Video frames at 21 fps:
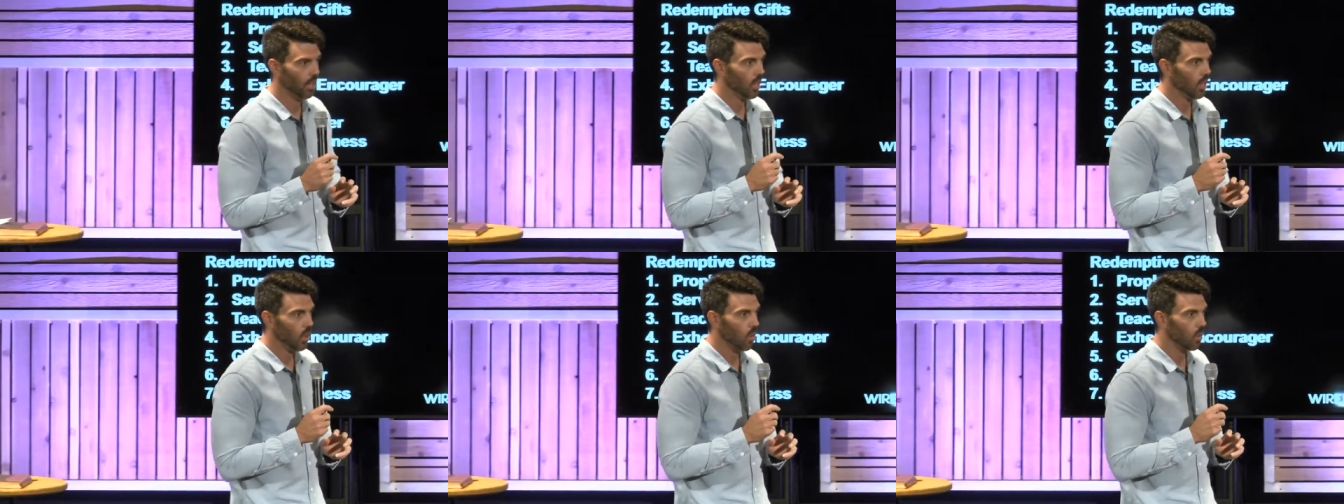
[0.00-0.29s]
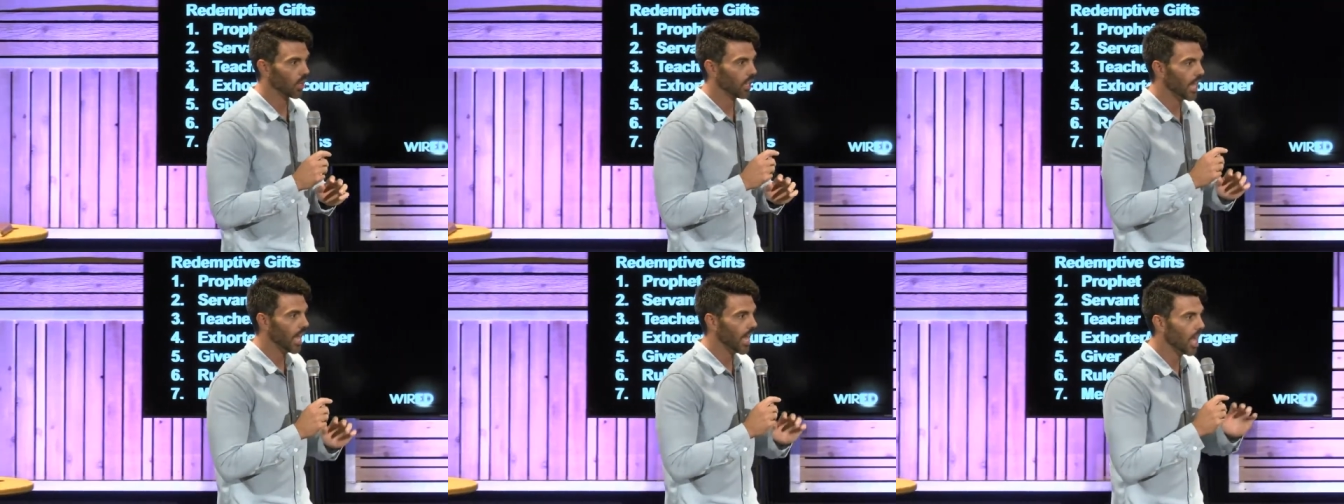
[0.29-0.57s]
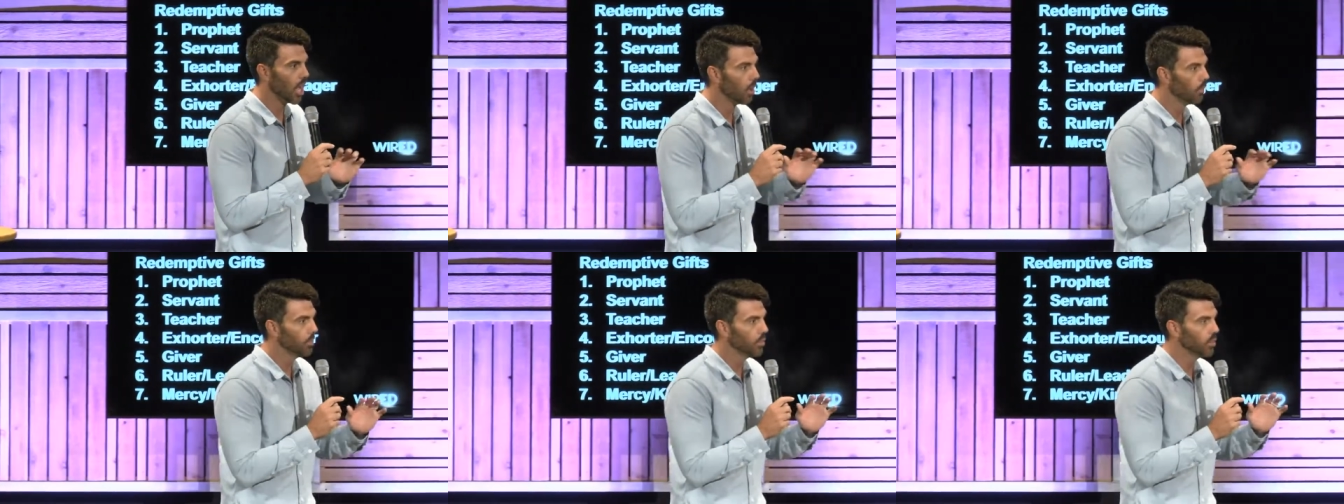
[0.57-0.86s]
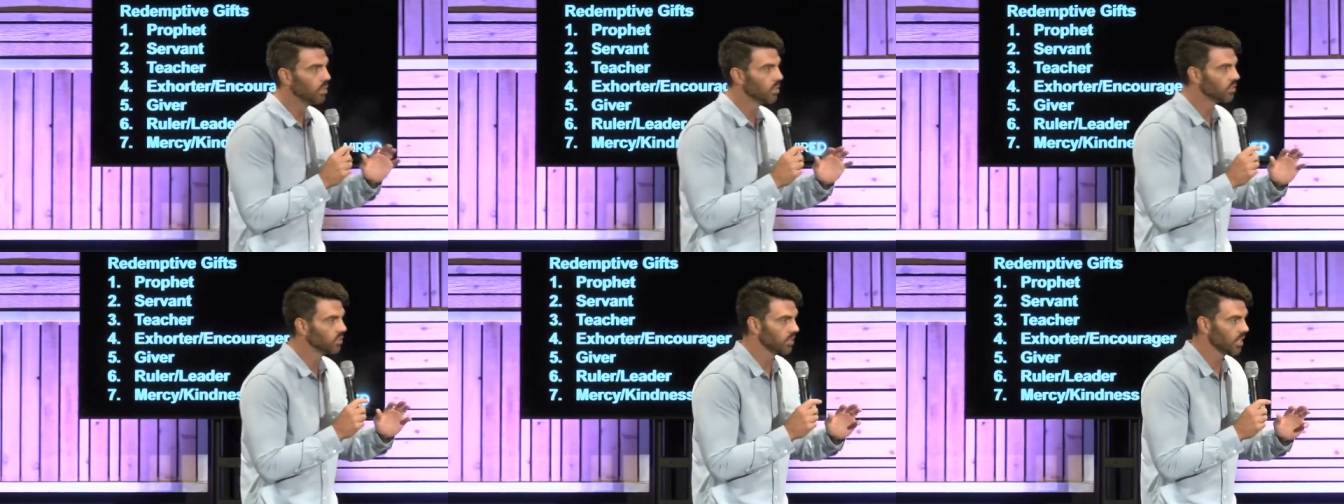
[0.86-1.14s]
We're going to help you
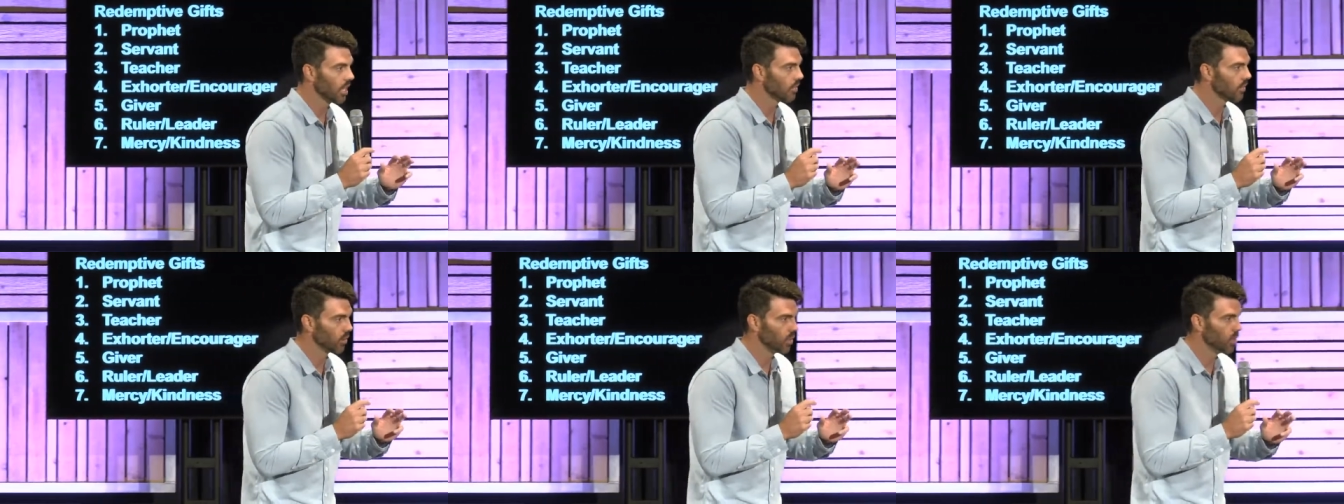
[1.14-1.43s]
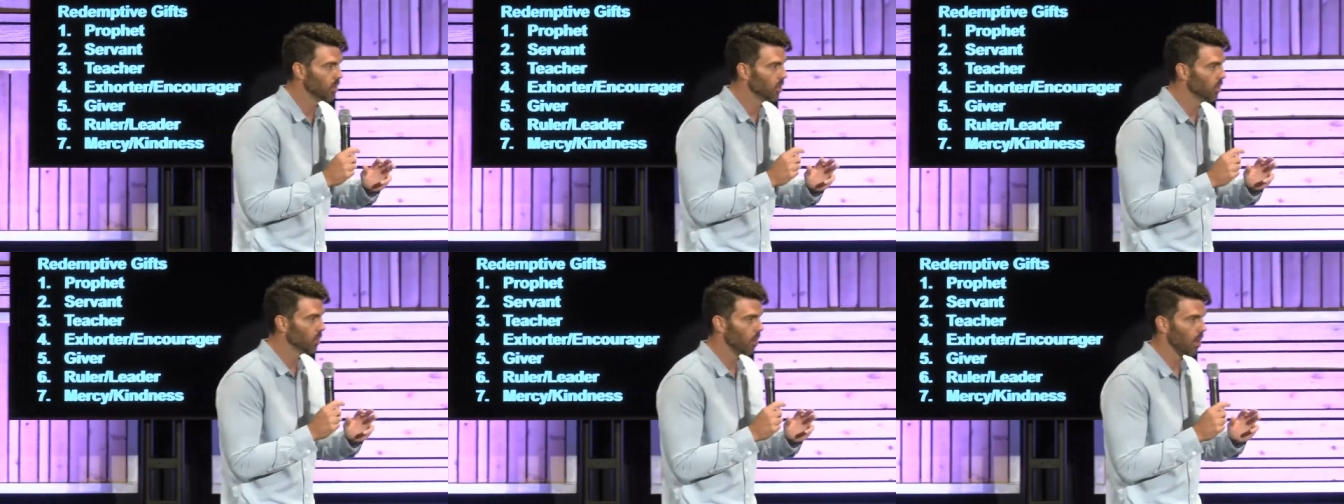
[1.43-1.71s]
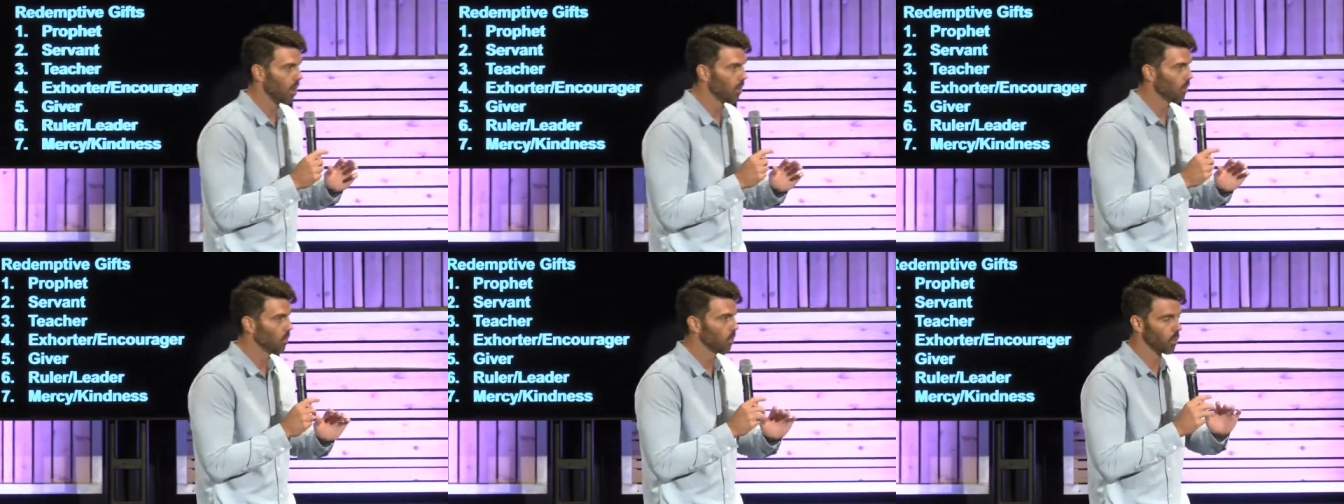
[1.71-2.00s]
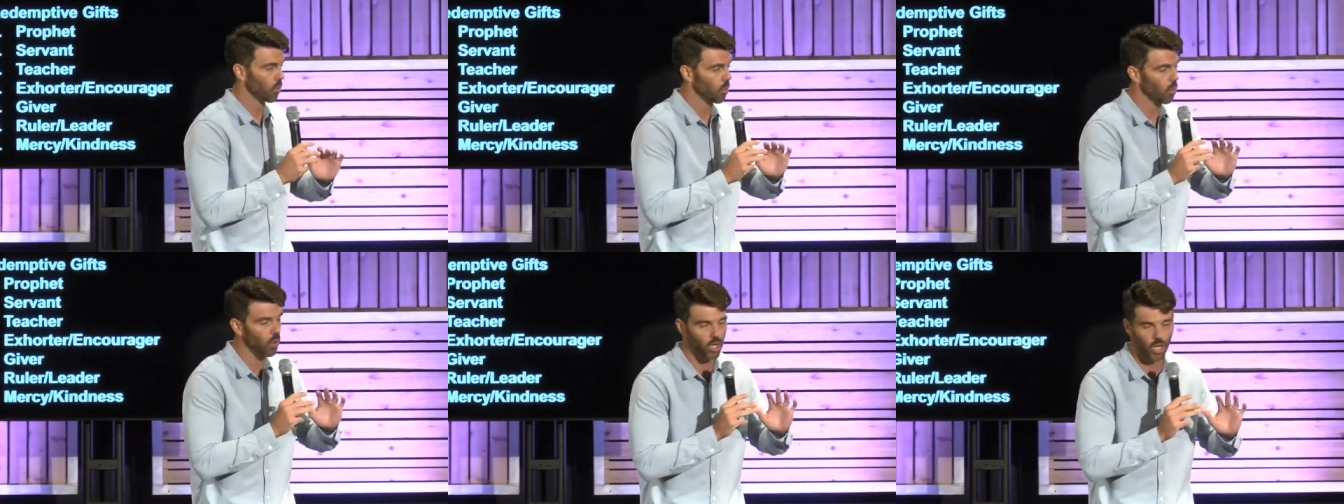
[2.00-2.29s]
discover who you are. We're,
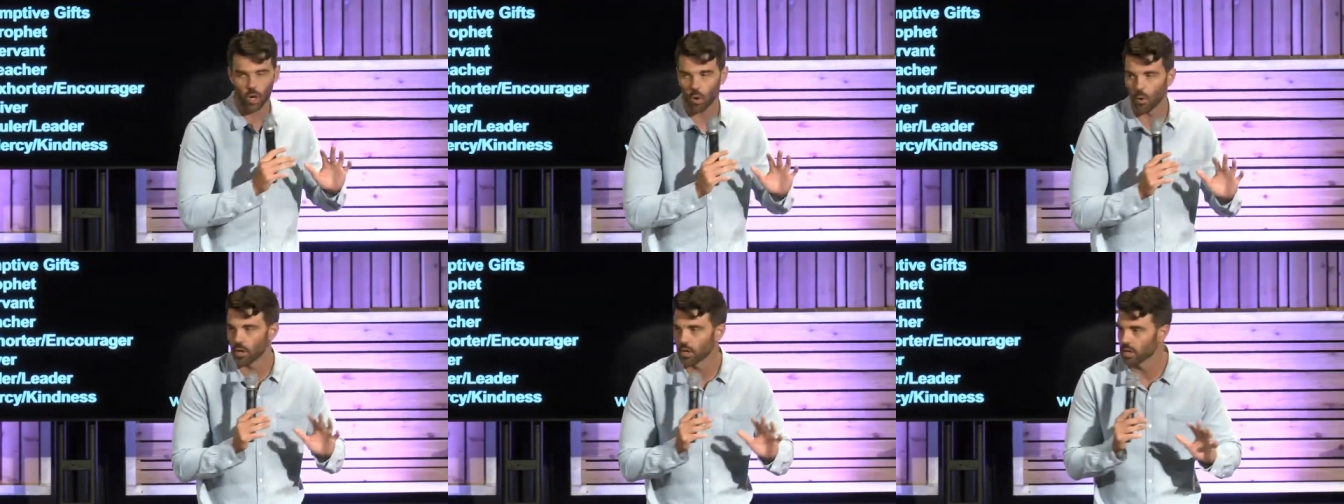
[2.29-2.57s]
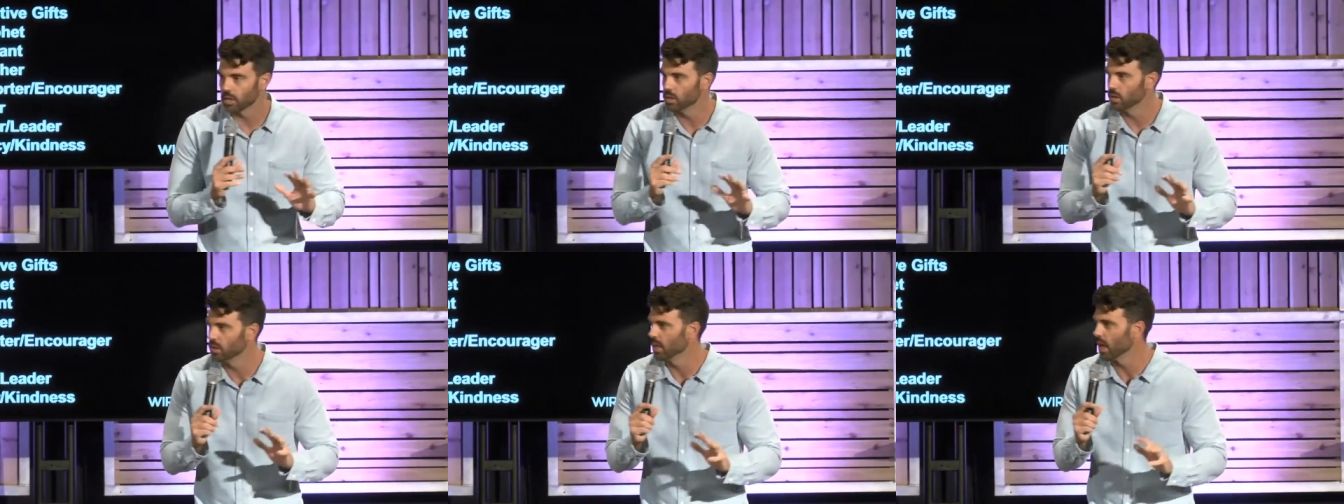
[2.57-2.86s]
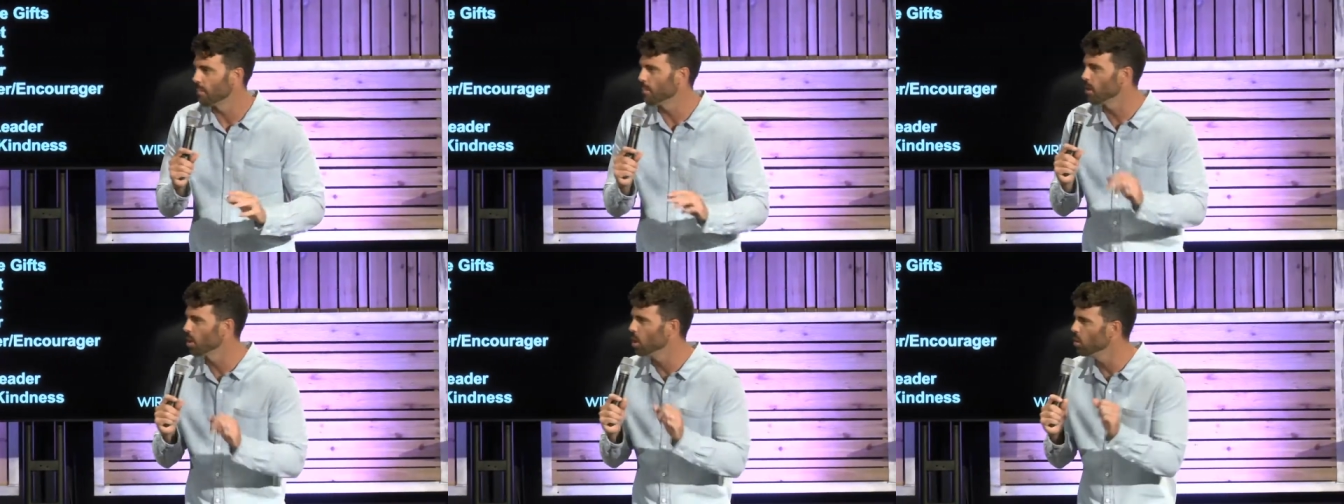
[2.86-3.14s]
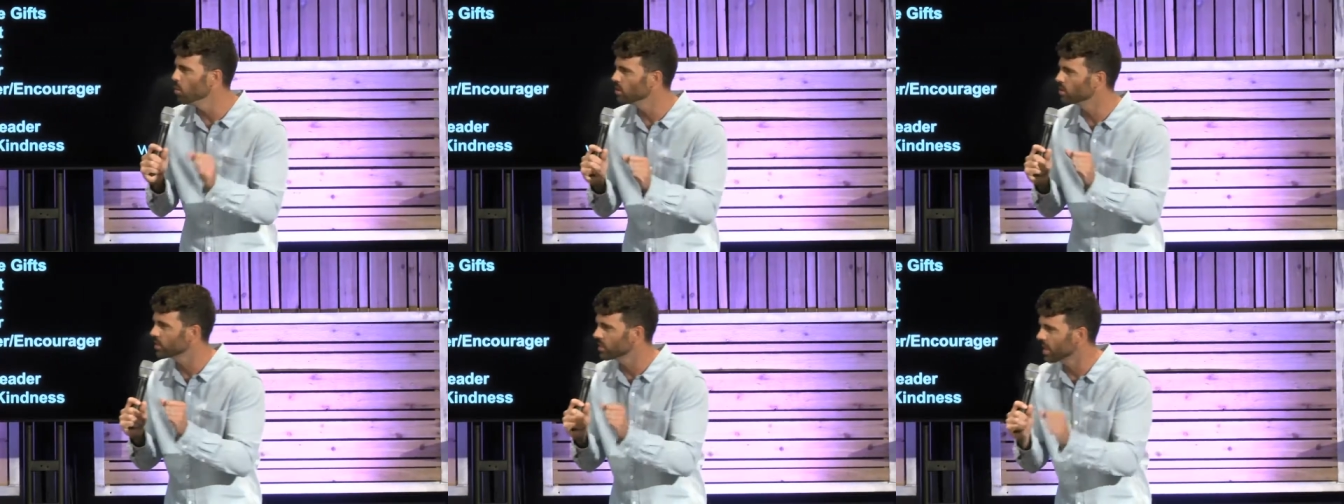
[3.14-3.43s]
we're, going to do that. But who
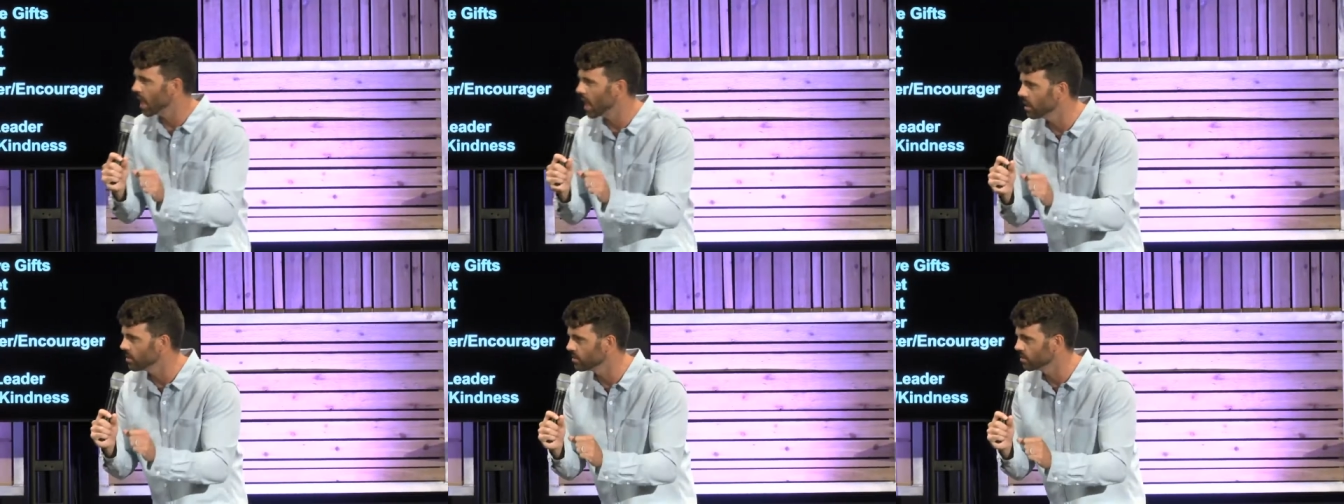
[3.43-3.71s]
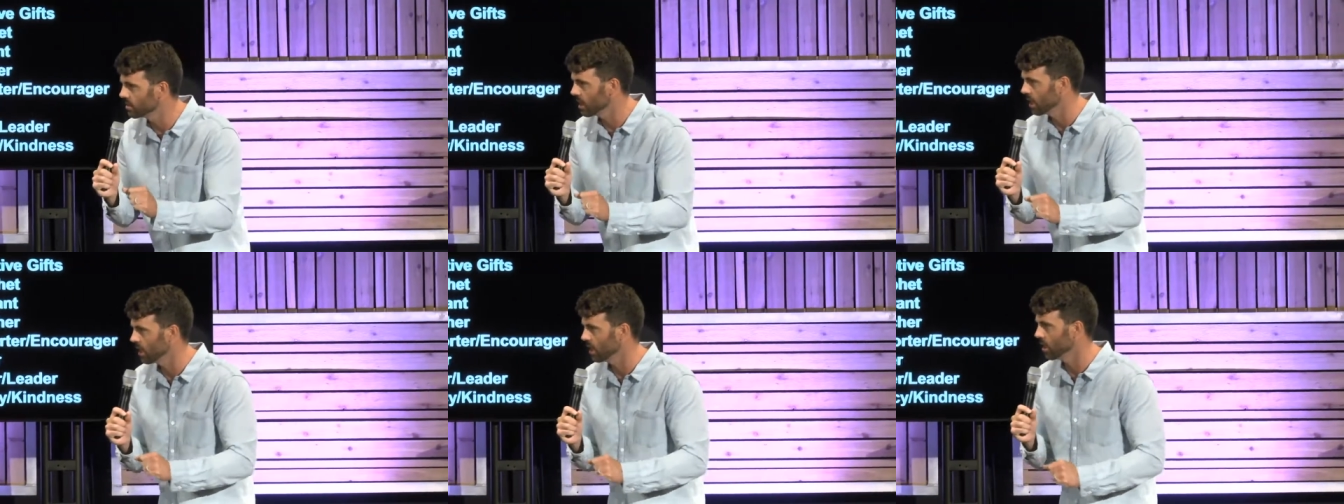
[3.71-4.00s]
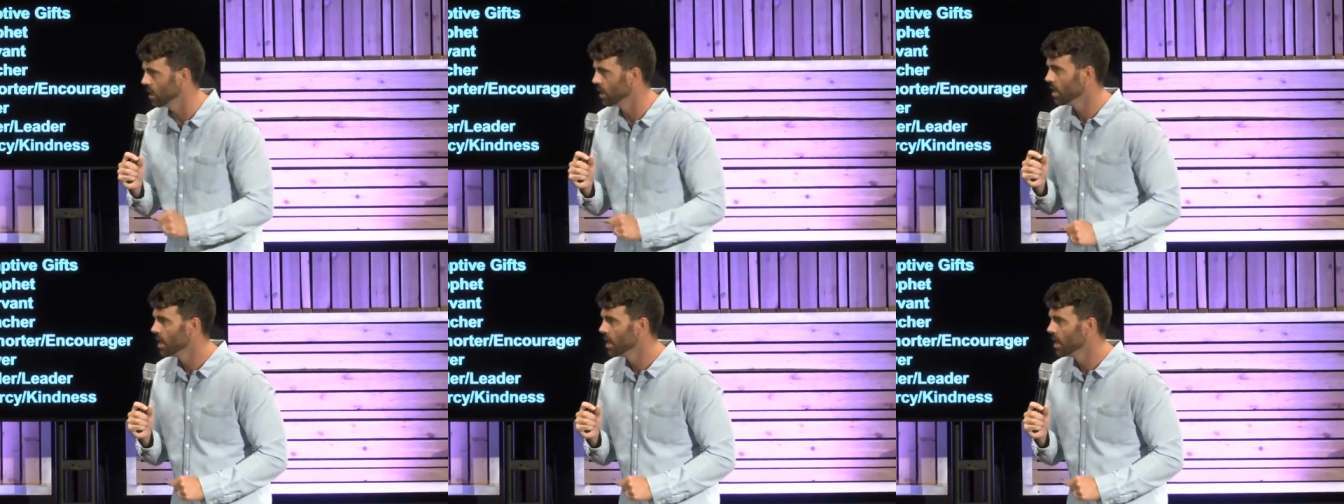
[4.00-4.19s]
is God saying?